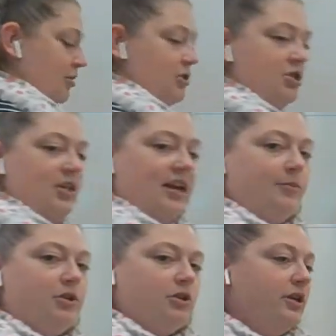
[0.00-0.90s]
So then
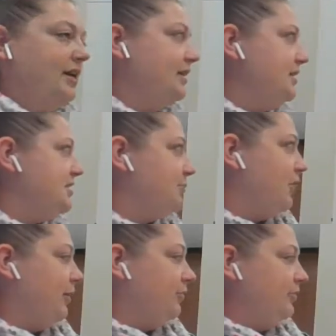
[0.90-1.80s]
I'm going to look at this
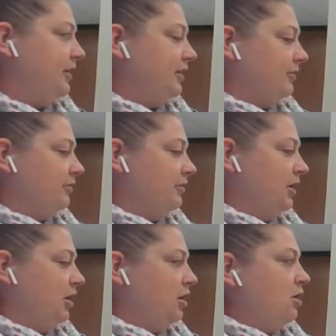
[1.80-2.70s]
problem here.
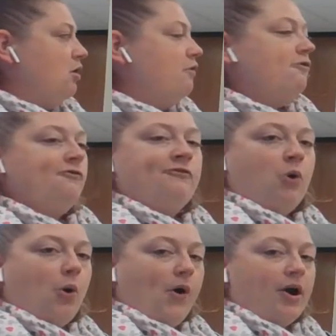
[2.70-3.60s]

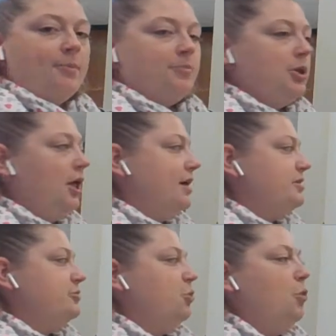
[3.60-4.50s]
4
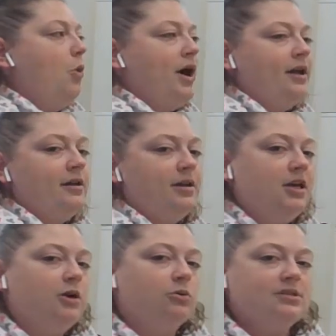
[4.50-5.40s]
plus 1
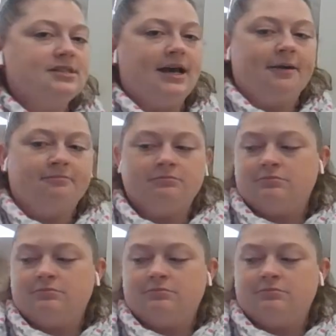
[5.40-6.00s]
equals 10.